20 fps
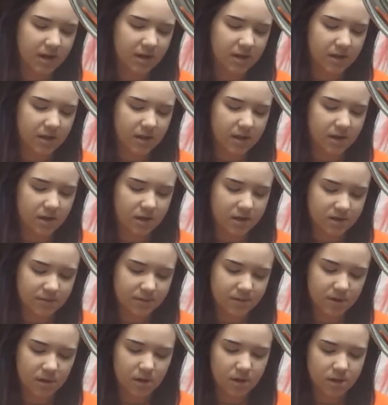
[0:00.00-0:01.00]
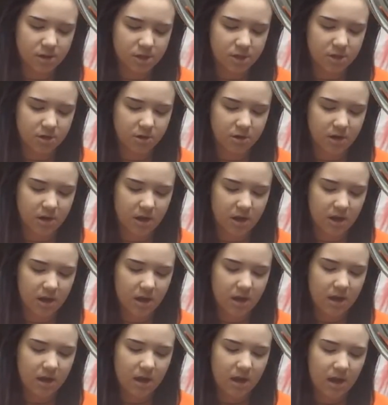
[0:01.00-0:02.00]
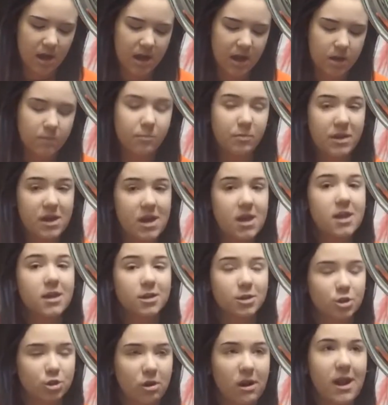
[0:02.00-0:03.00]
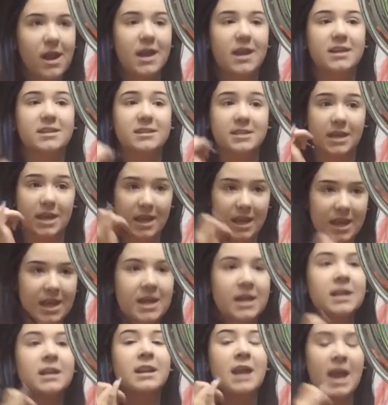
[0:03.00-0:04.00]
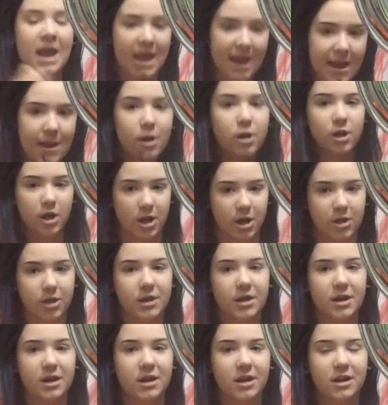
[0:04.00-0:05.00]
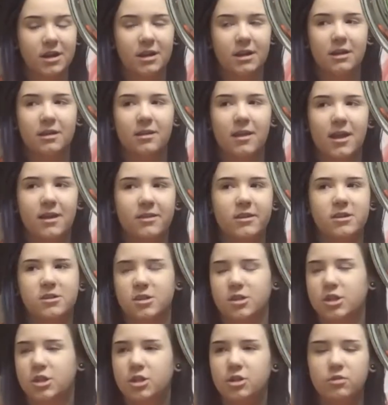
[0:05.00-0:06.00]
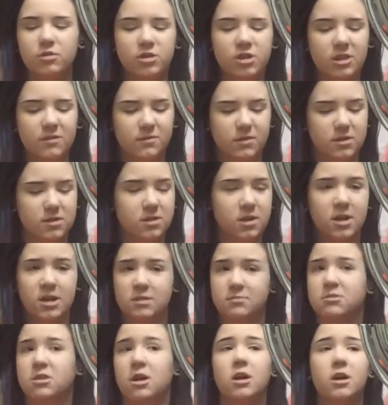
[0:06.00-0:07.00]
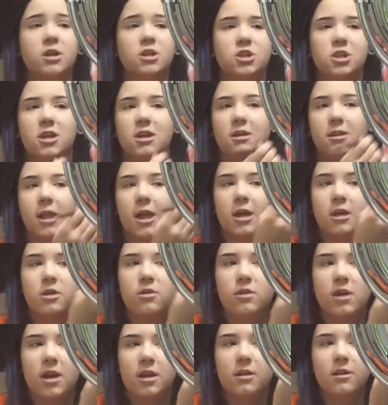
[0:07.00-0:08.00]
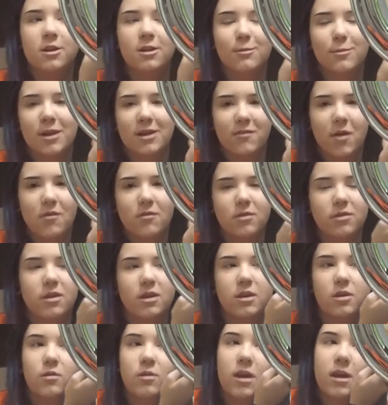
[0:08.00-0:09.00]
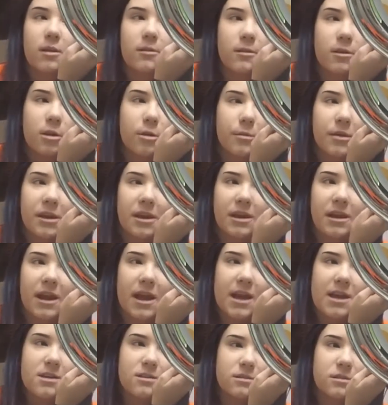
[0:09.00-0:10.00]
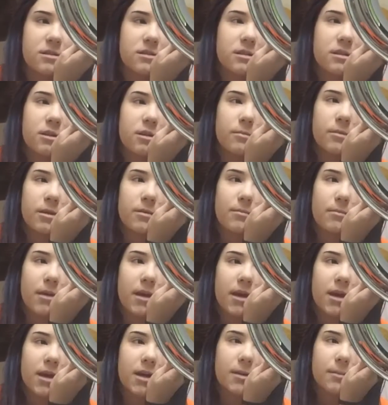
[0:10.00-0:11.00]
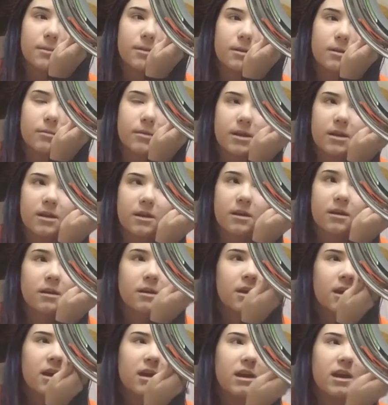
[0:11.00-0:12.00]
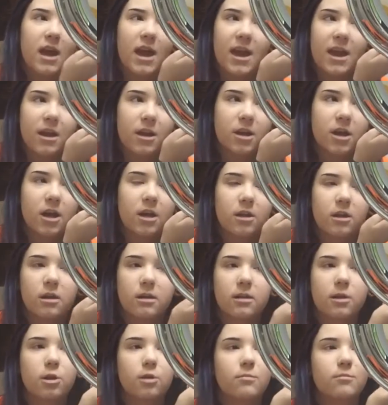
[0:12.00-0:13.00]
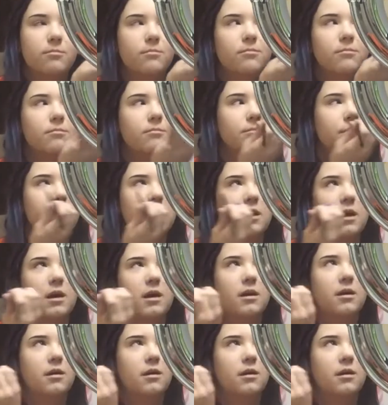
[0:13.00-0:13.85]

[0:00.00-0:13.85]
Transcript: getting a cosmetology degree and being trained in hair color. Like, there's a huge difference. Cosmetology, like, you get a little bit of everything. You get a little bit of nails, a little bit of makeup, a little bit of hair color, a little bit